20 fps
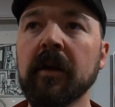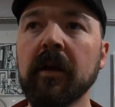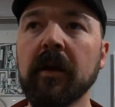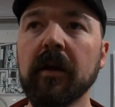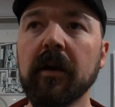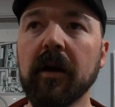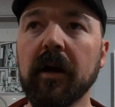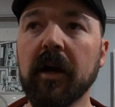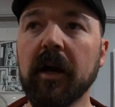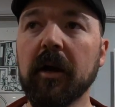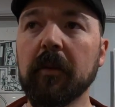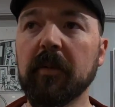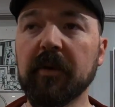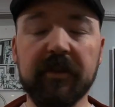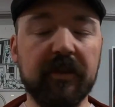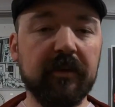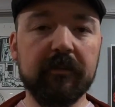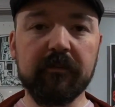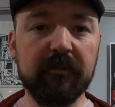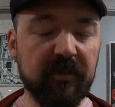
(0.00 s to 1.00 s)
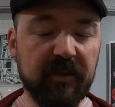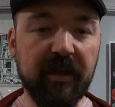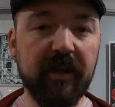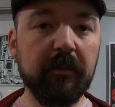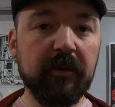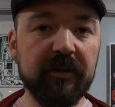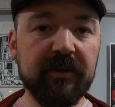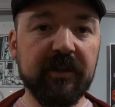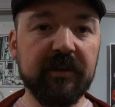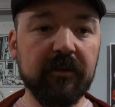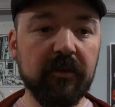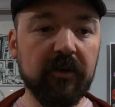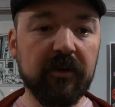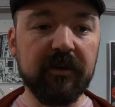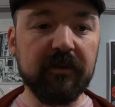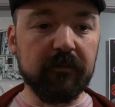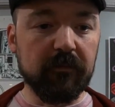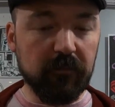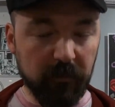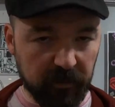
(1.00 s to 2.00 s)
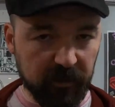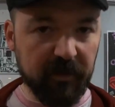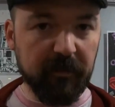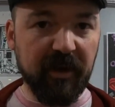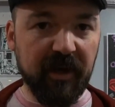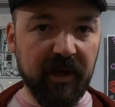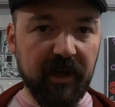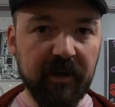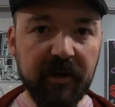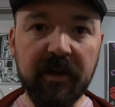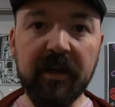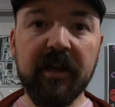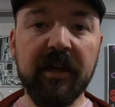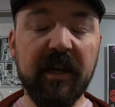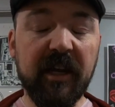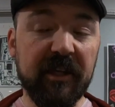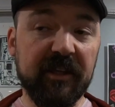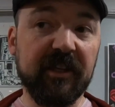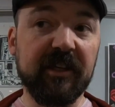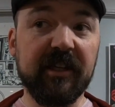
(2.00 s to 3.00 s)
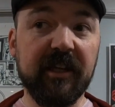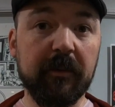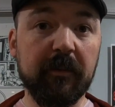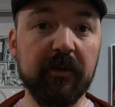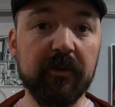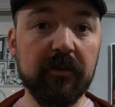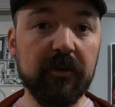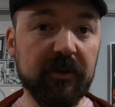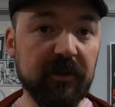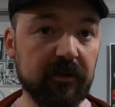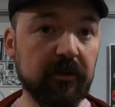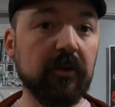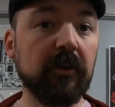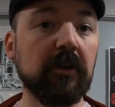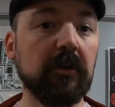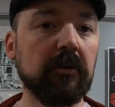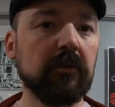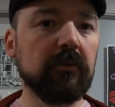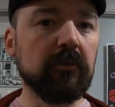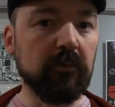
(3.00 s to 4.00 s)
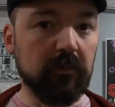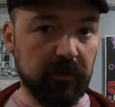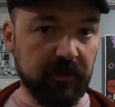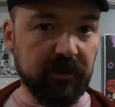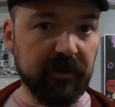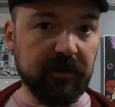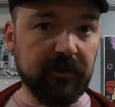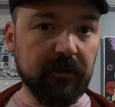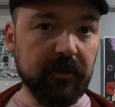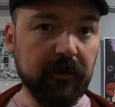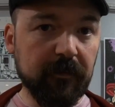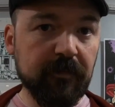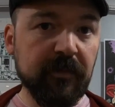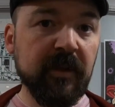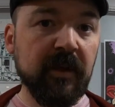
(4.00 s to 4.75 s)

But they went in looking really bad, and they came out looking really good.